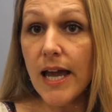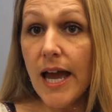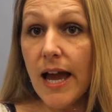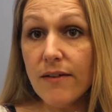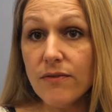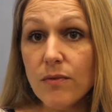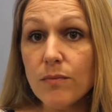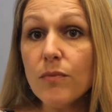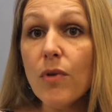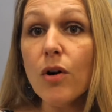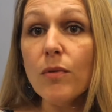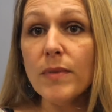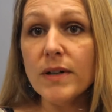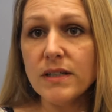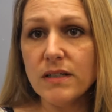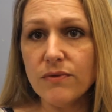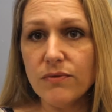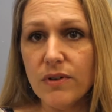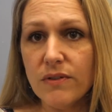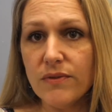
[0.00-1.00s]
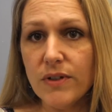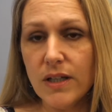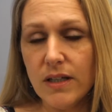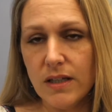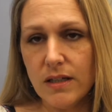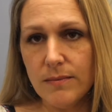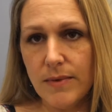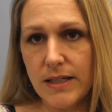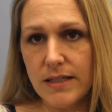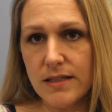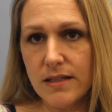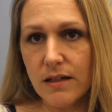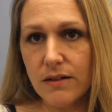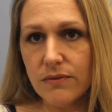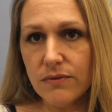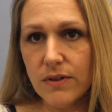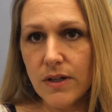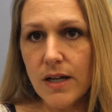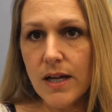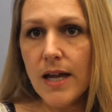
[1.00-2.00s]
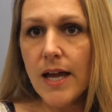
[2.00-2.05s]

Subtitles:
Have a moment of revealing myself.